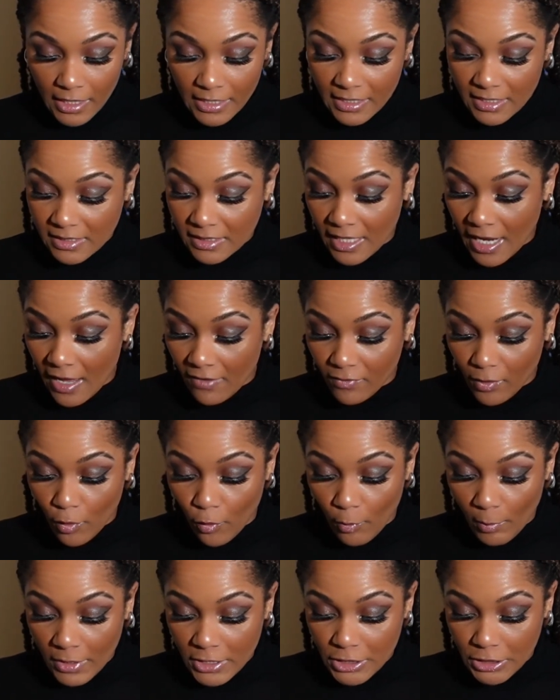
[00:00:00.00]
It doesn't have a
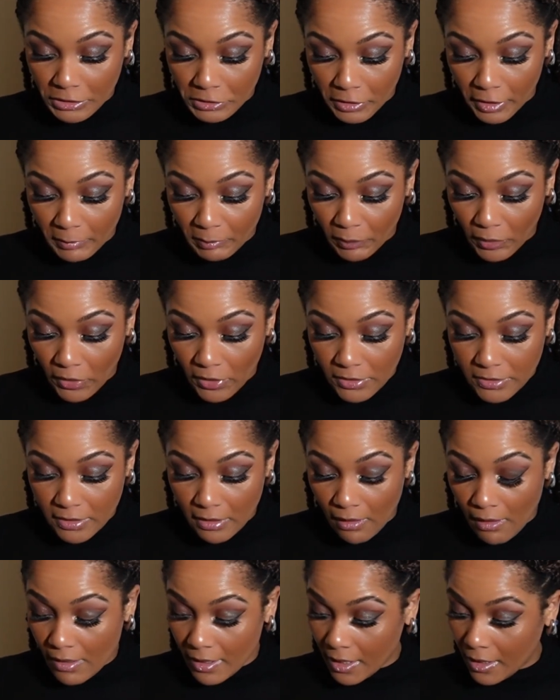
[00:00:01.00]
whole bunch of lint balls
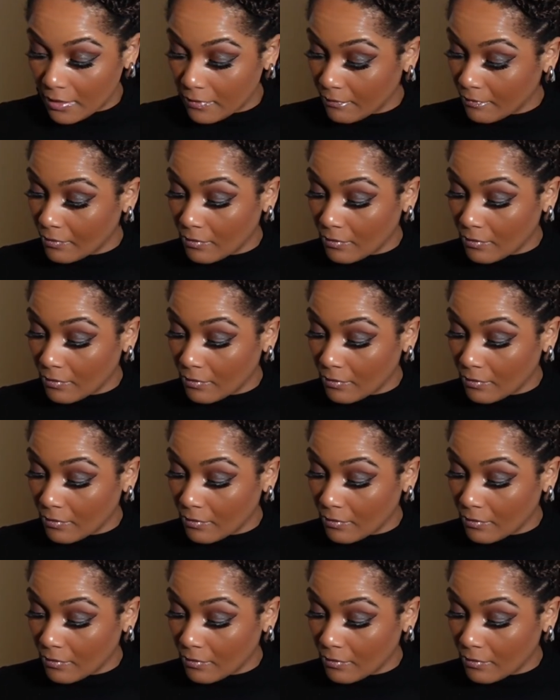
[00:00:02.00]
on it.